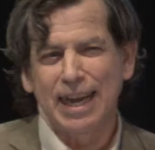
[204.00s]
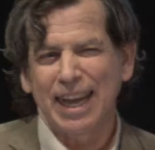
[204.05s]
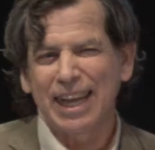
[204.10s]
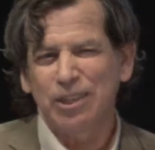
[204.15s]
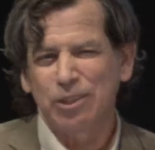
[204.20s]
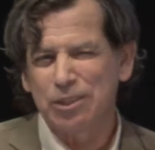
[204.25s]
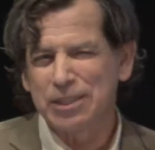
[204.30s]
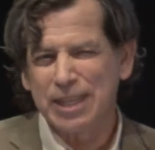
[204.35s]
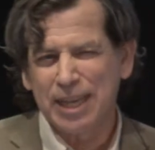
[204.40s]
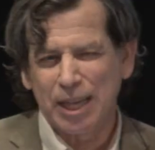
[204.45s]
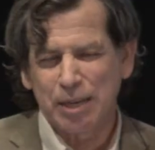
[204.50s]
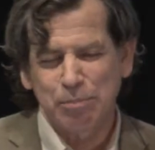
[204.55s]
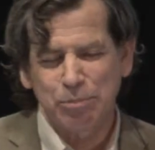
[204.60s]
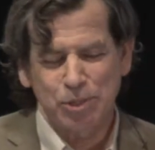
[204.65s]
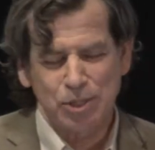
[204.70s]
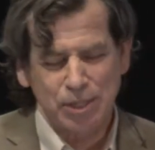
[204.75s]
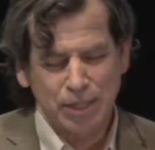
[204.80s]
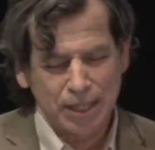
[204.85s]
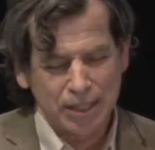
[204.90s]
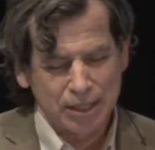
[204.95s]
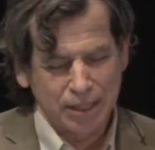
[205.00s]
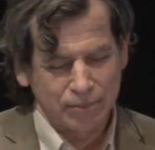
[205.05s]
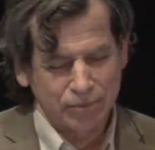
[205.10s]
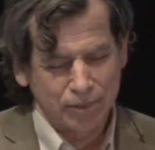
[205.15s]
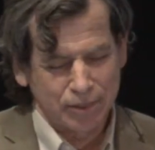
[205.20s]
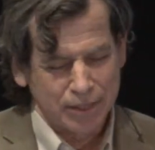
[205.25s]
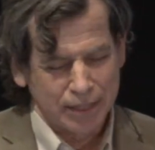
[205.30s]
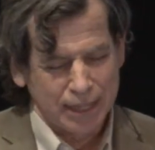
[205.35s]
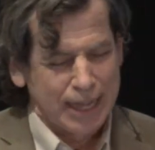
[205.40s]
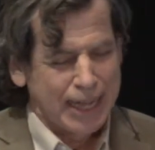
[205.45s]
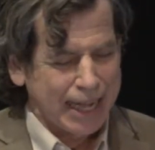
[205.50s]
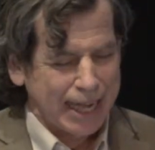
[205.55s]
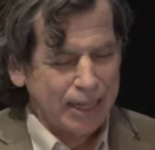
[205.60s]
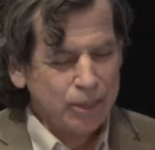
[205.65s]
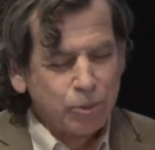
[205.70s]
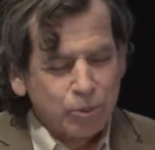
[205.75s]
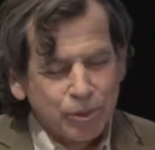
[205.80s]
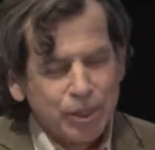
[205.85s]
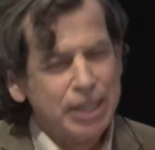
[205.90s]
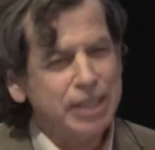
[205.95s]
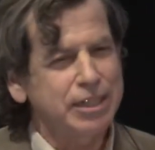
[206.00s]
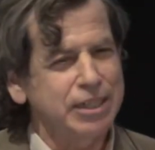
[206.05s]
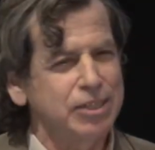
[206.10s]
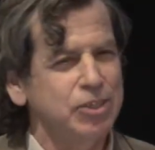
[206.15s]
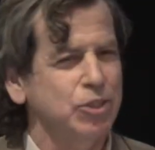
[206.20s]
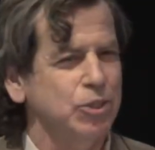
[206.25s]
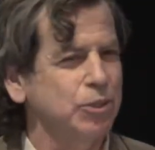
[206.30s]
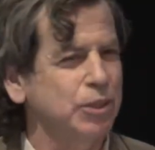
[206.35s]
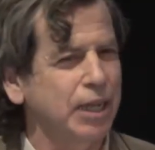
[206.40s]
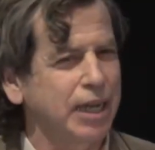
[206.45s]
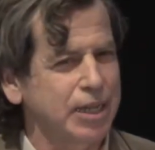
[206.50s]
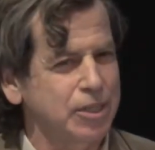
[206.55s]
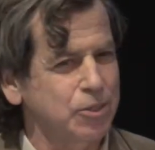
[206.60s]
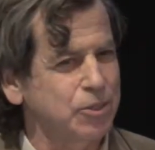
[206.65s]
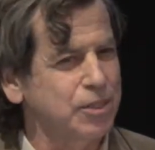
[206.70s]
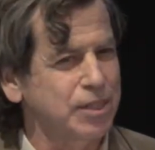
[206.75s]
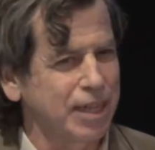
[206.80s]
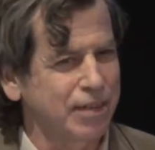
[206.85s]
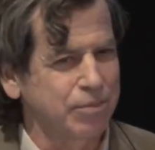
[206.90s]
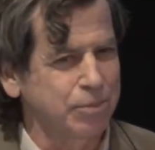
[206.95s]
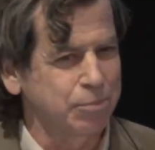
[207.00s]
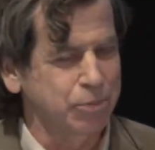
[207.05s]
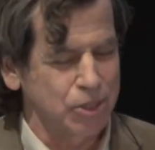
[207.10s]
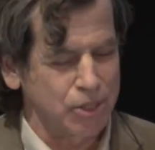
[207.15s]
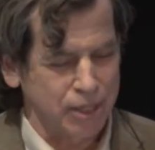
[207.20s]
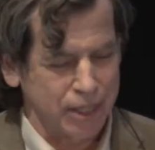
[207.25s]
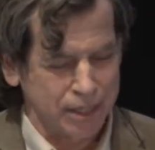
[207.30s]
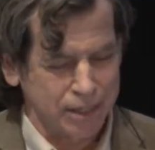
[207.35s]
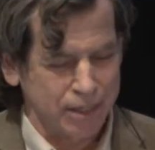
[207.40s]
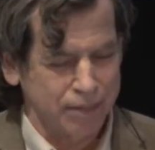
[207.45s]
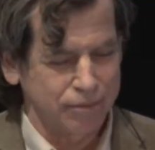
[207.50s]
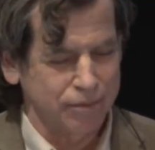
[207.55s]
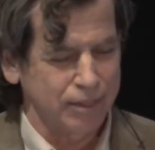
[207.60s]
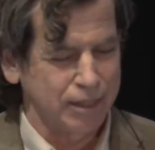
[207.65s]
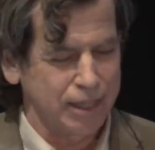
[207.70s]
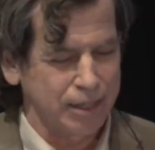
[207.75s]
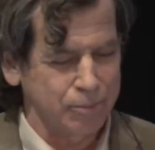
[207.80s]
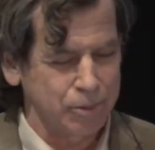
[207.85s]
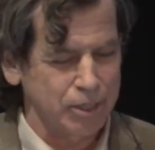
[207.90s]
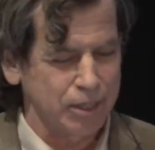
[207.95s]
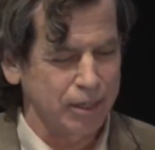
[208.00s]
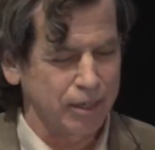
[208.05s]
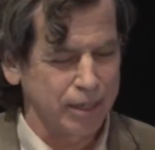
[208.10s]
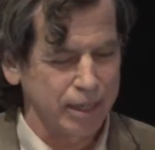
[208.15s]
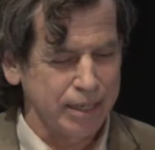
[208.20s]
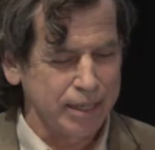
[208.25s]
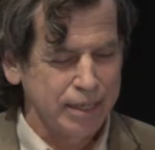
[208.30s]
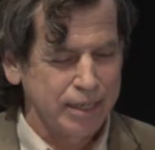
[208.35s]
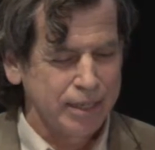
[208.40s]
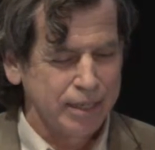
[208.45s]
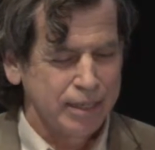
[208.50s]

9 or 10% different. I don't think these two guys are 7% different. I'm sorry.